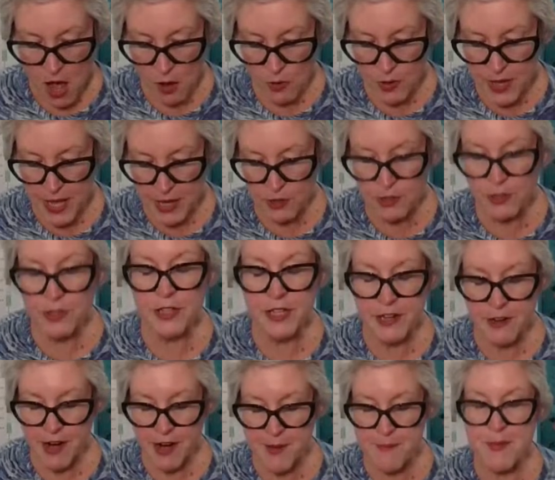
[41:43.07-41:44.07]
Okay,
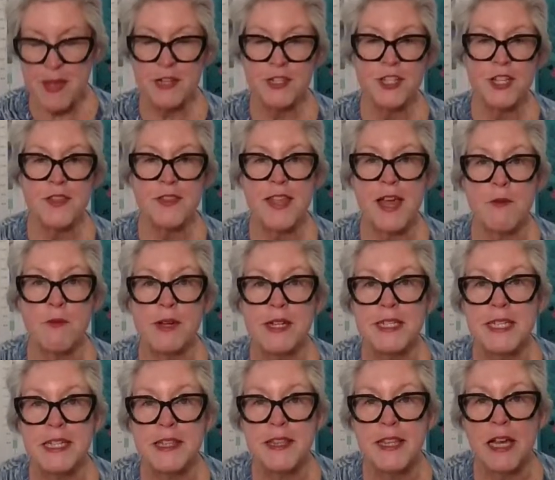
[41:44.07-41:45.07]
earlier I mentioned that
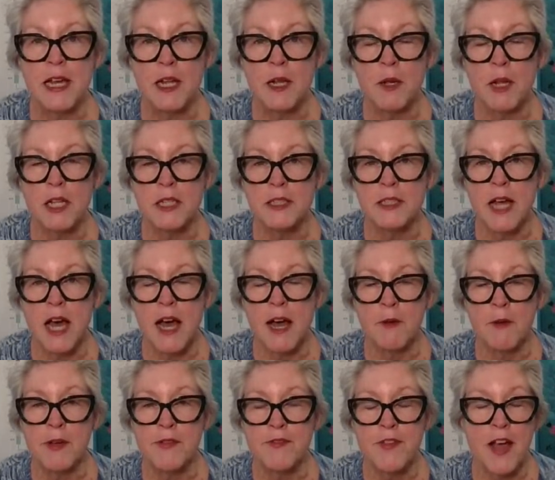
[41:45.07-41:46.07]
we've
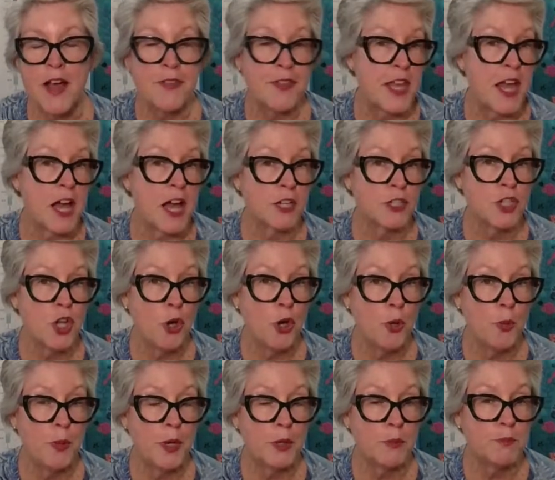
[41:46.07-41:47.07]
got the
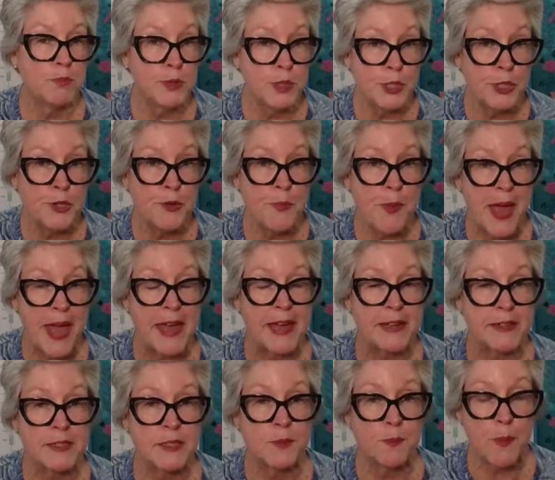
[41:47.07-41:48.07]
October Blue
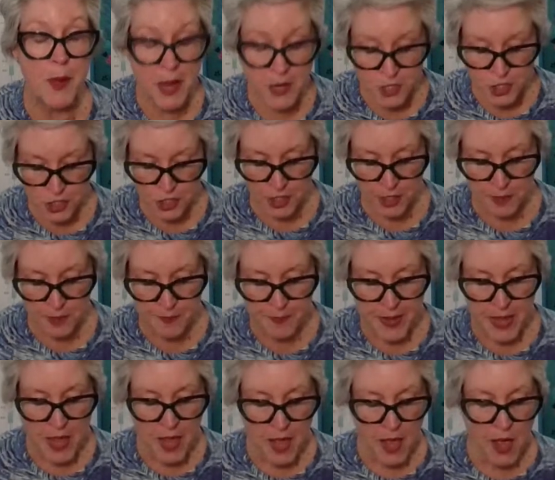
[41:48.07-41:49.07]
Bag Special.
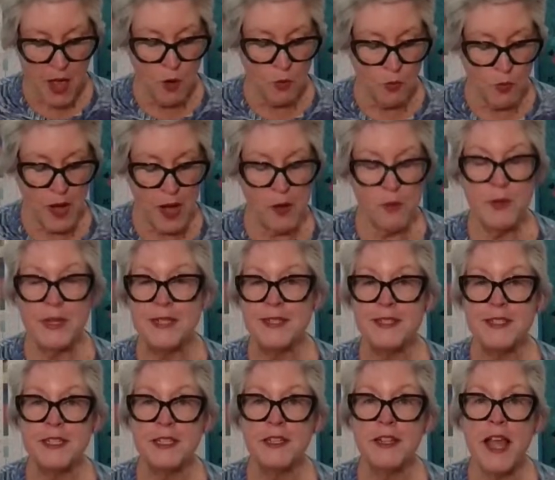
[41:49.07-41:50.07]
Well, we
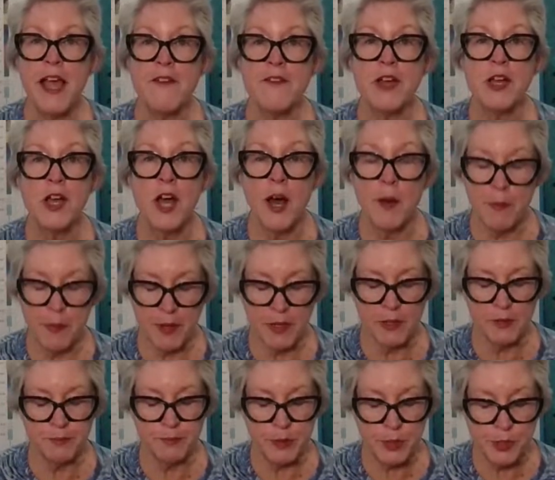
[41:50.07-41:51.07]
still have a
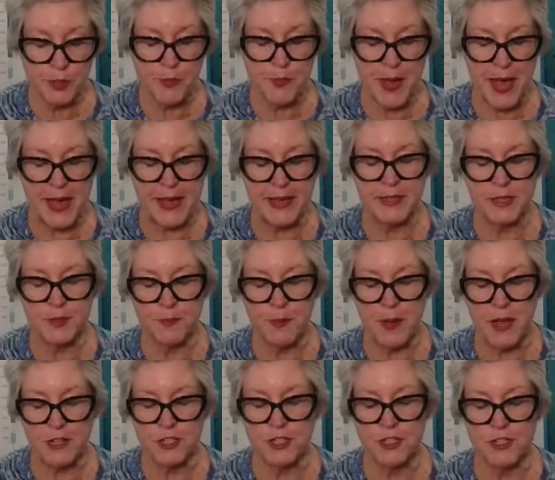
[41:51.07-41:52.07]
couple Blue Bag
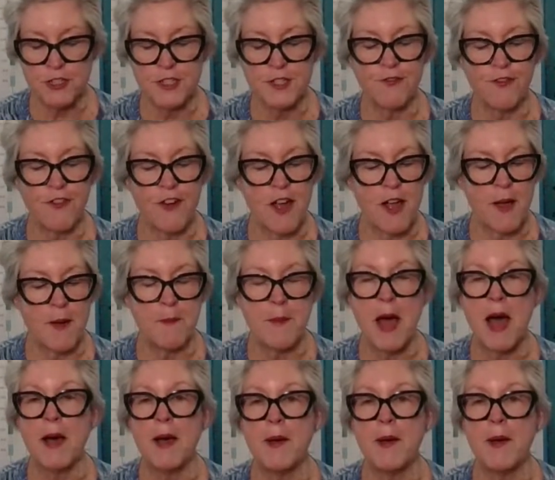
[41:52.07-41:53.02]
specials from